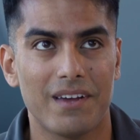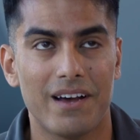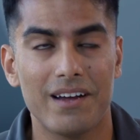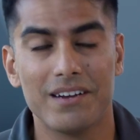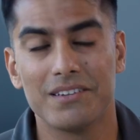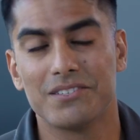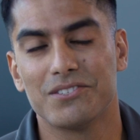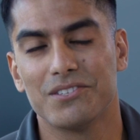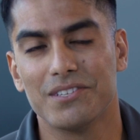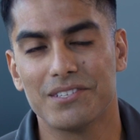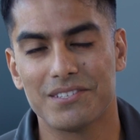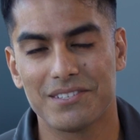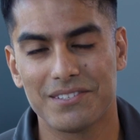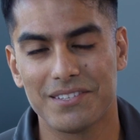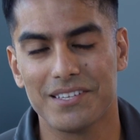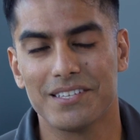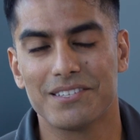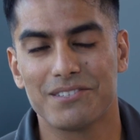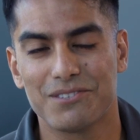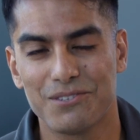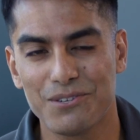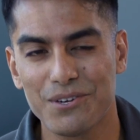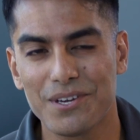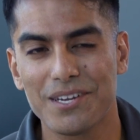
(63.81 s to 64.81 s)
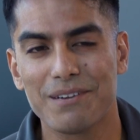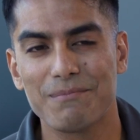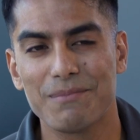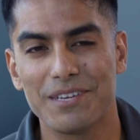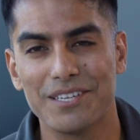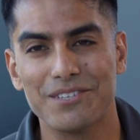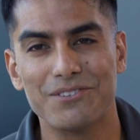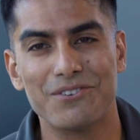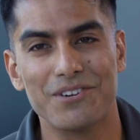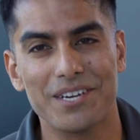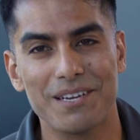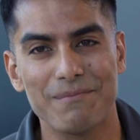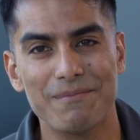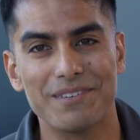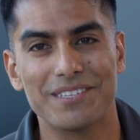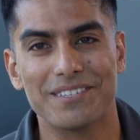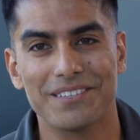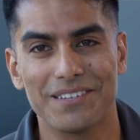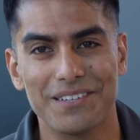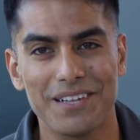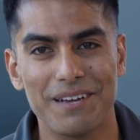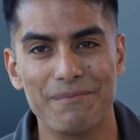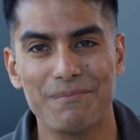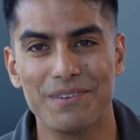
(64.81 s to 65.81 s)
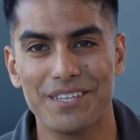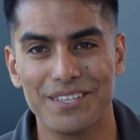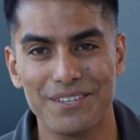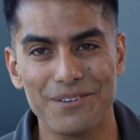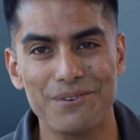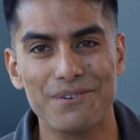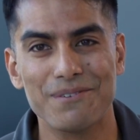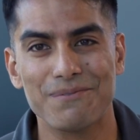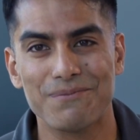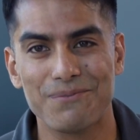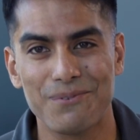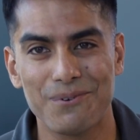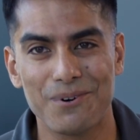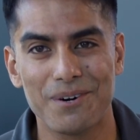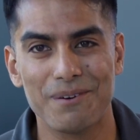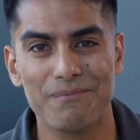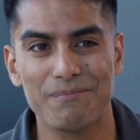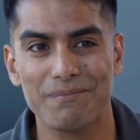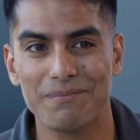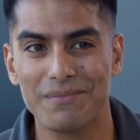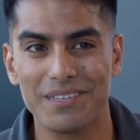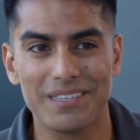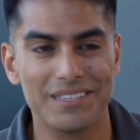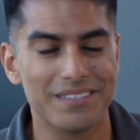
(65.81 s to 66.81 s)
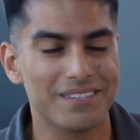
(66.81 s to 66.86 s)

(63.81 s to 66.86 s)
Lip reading: Honestly, it's still gonna be a dream until I'm in uniform.